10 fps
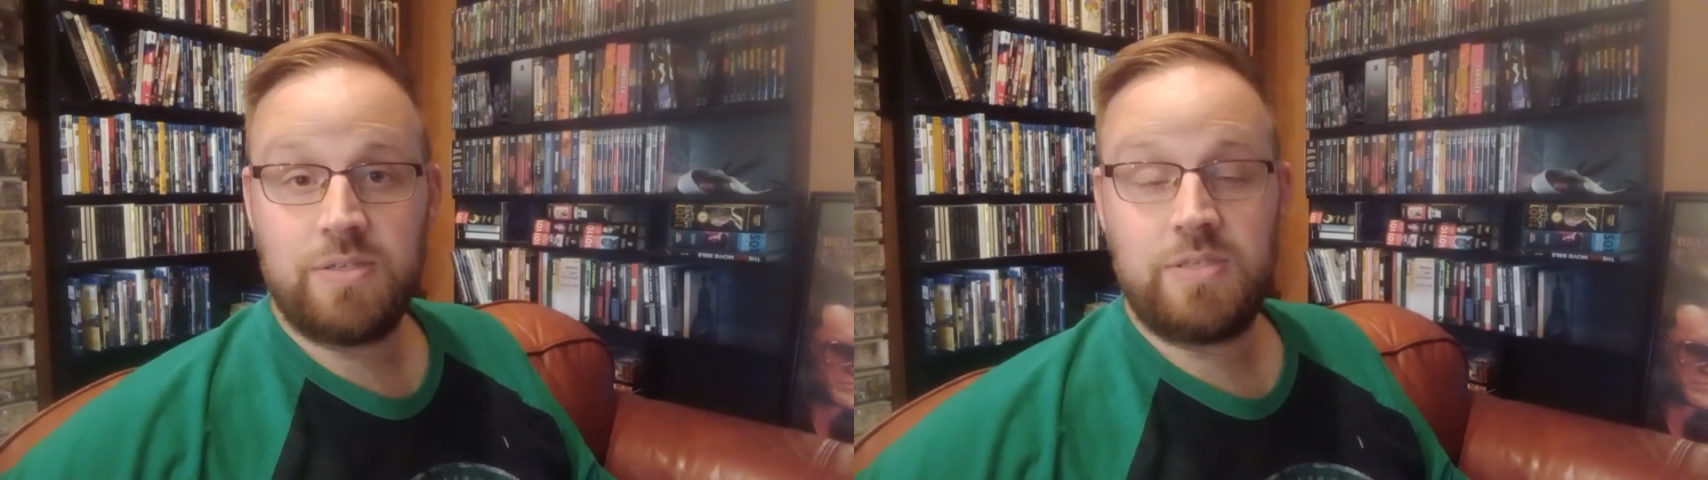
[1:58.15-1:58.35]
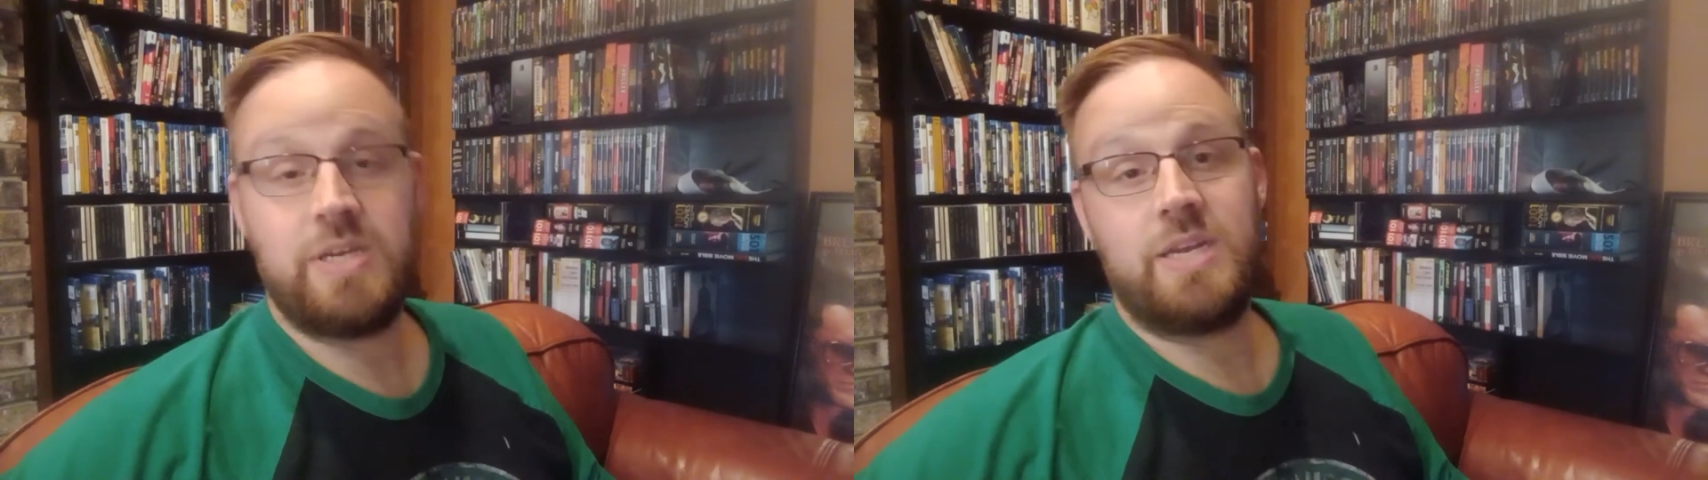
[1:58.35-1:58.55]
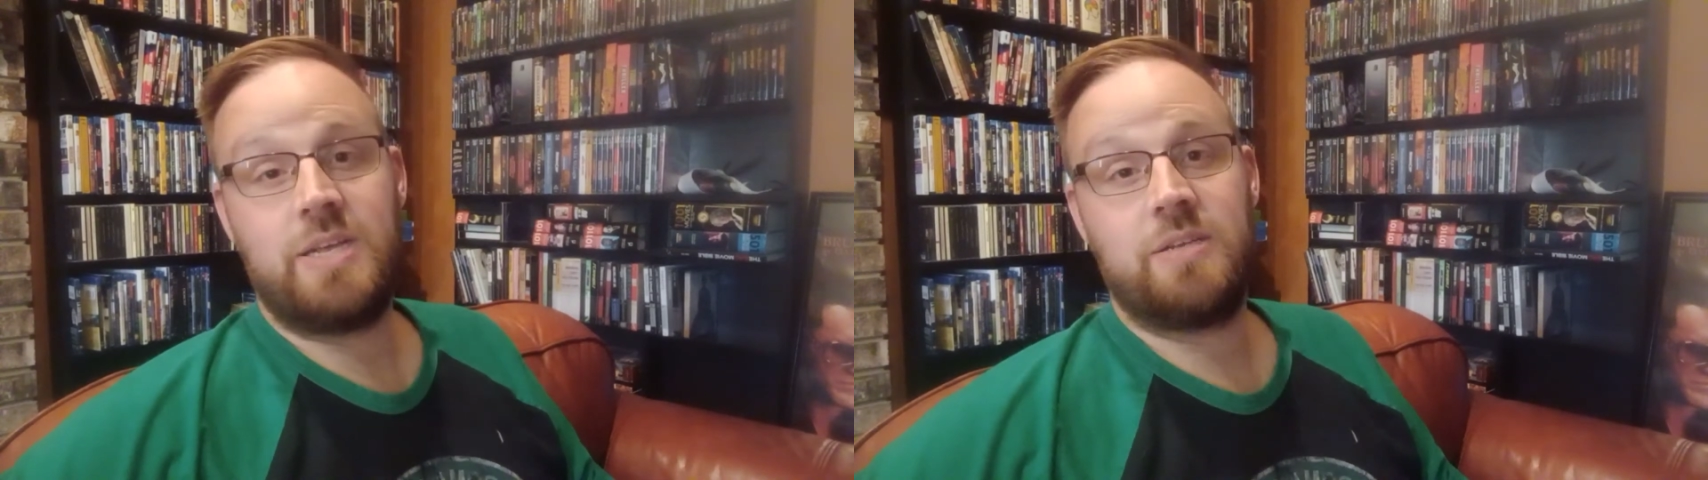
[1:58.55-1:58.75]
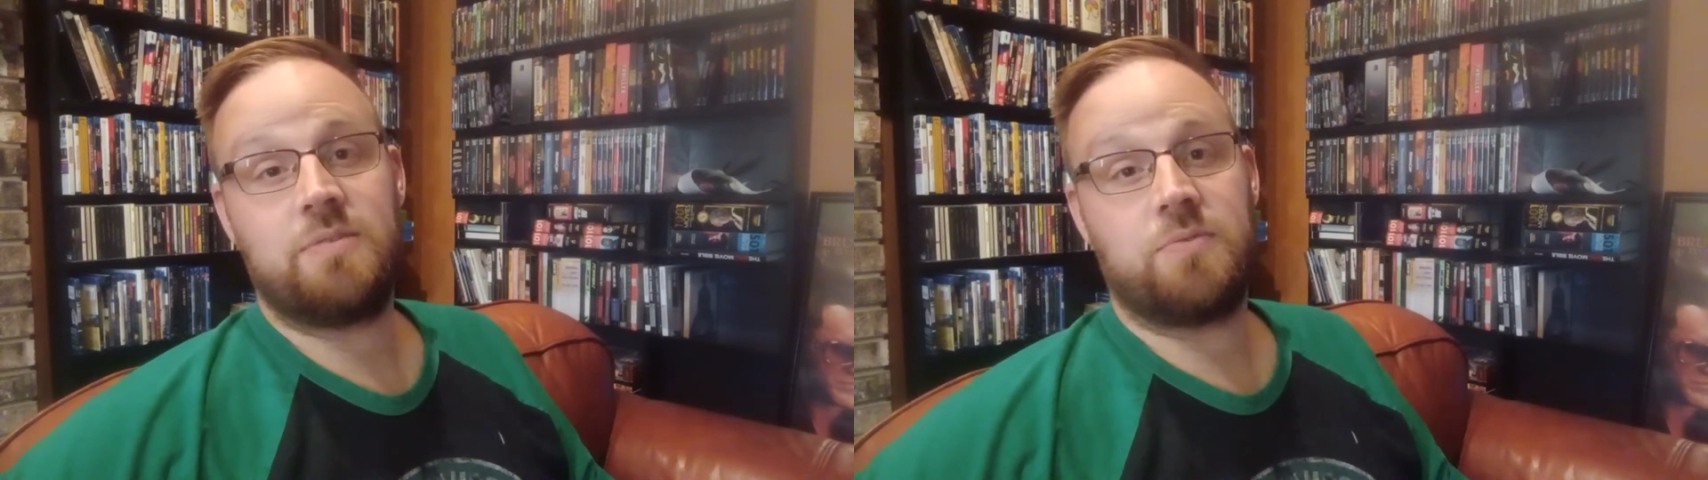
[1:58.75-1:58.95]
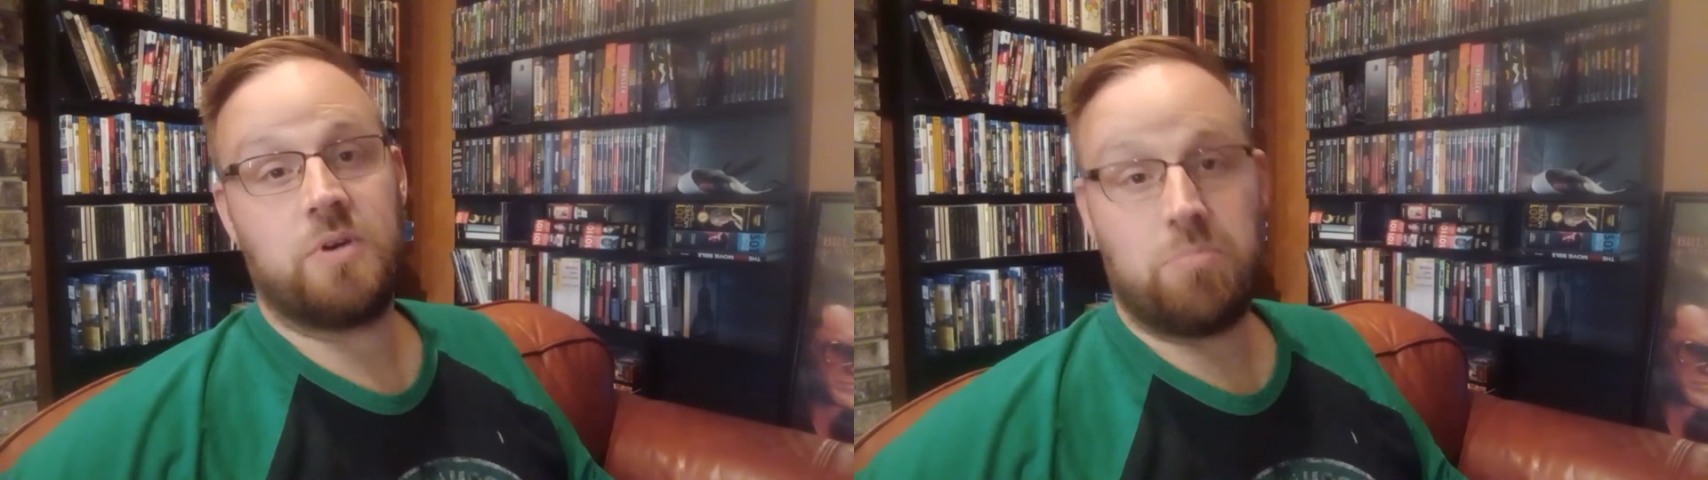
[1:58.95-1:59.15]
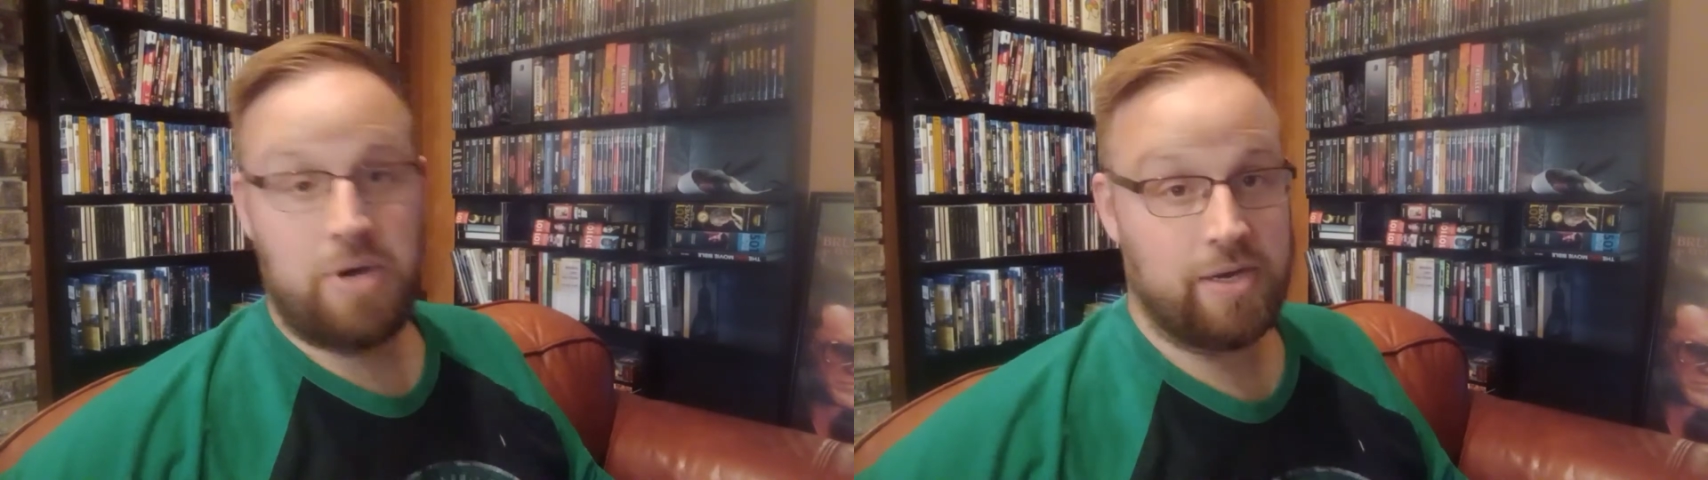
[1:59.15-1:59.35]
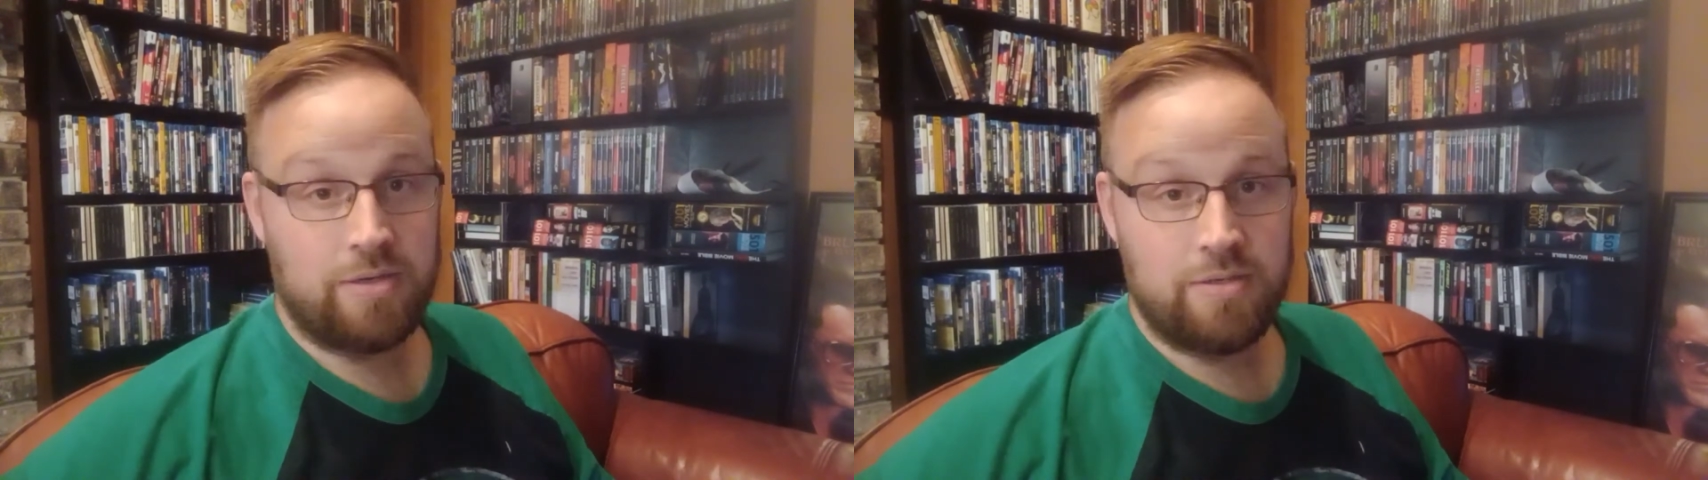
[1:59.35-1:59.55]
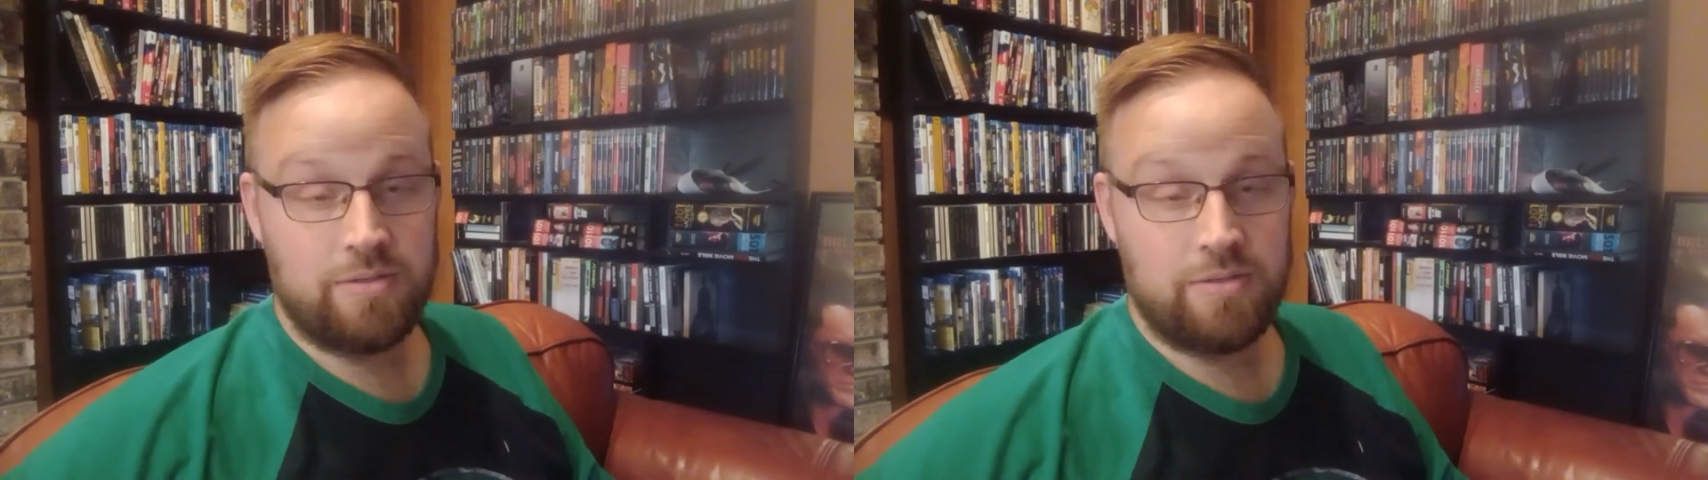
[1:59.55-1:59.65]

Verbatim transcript: CDs for a buck,